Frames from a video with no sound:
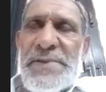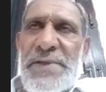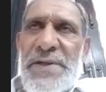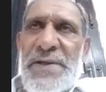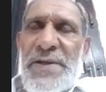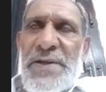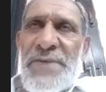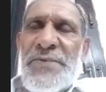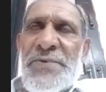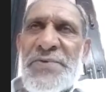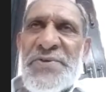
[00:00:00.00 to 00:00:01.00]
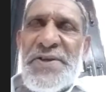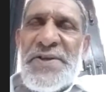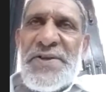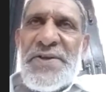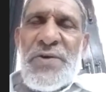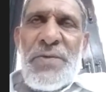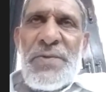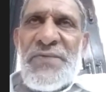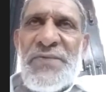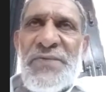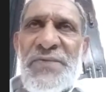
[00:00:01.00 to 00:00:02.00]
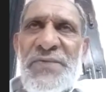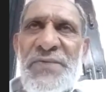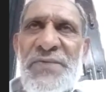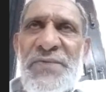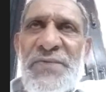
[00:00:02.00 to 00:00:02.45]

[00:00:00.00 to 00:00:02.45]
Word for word: If you see the normal physiology,